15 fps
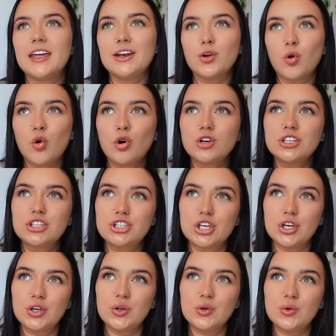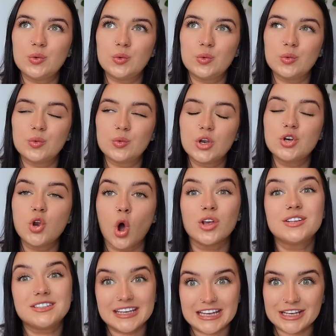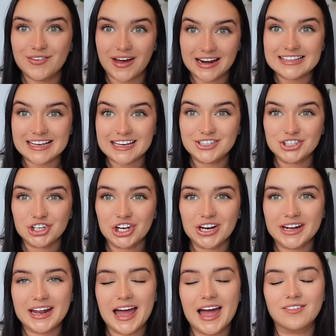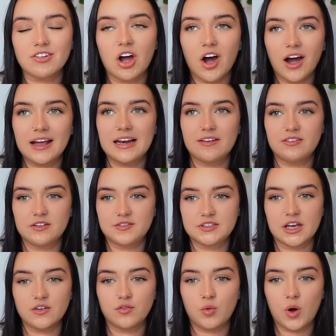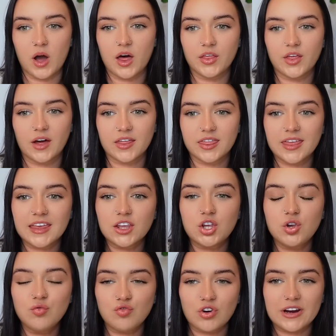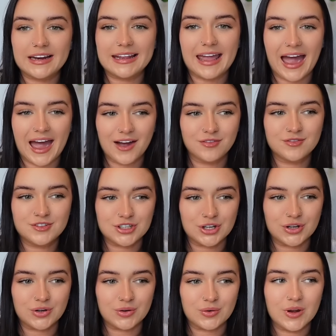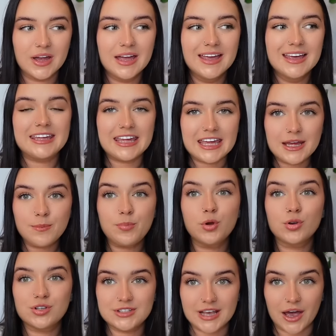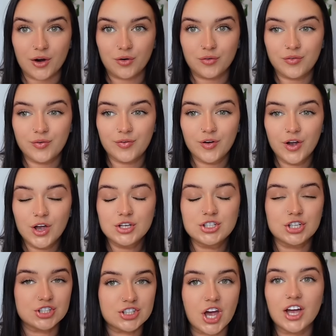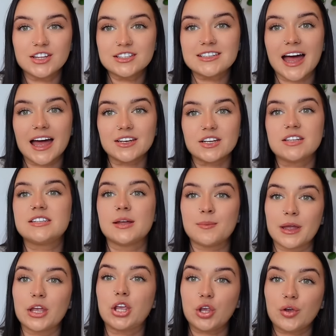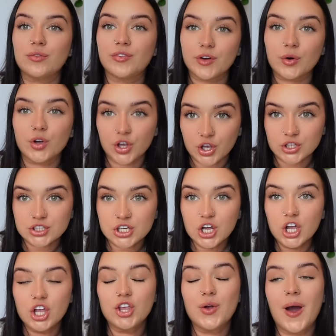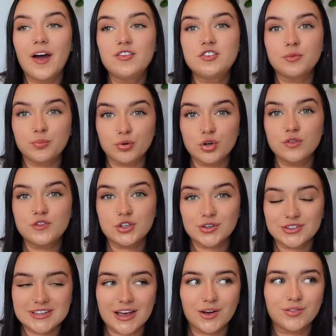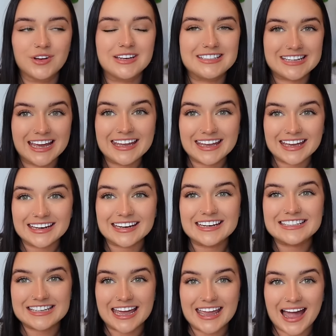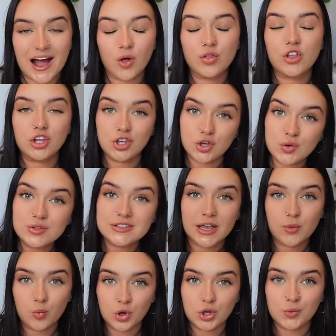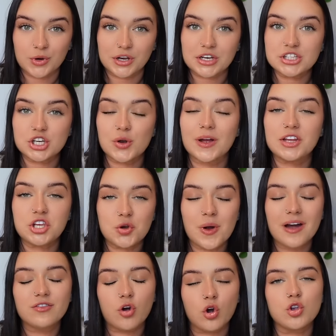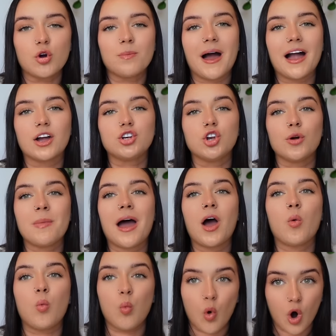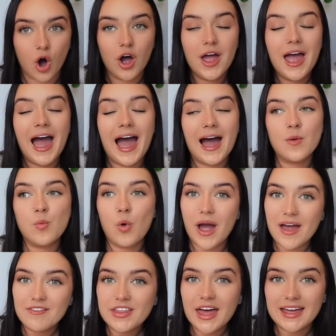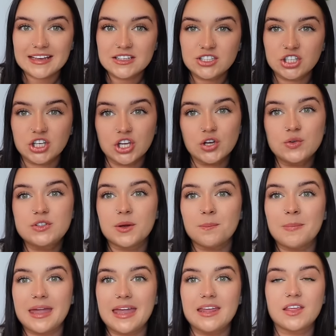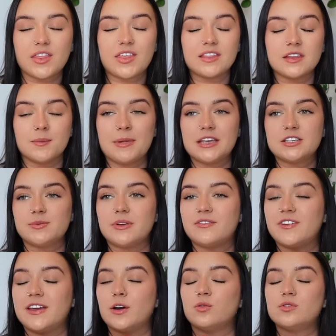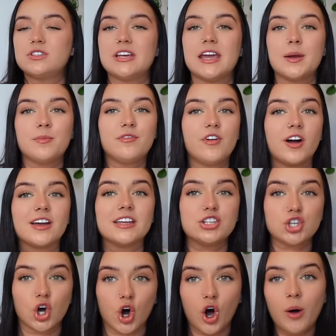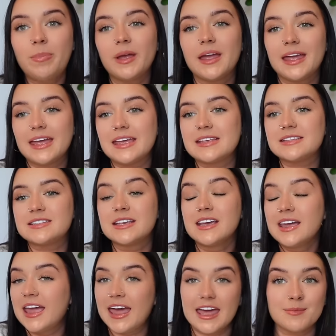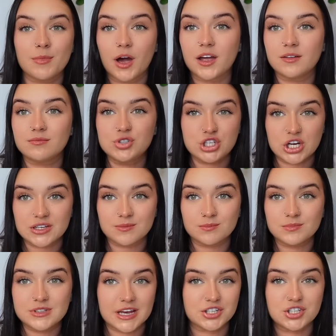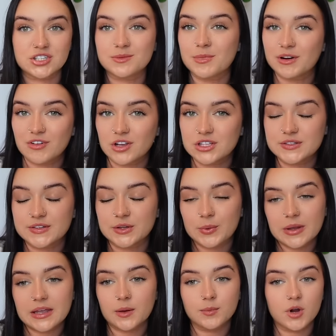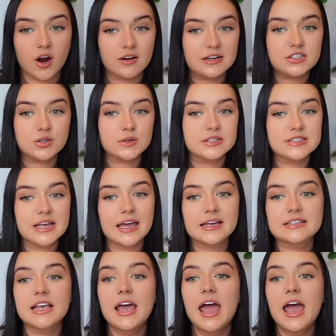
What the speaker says: in order to not seek validation and have a high level of self-worth, I think you really have to keep yourself to certain standards that make you feel good. You have to prove to yourself day in, day out that you say what you're gonna do and you have got your back no matter what. And whatever that is to you, to me, the thing that makes me feel tip fucking top is hitting my gym sessions and my runs for the week. I'm currently doing 6.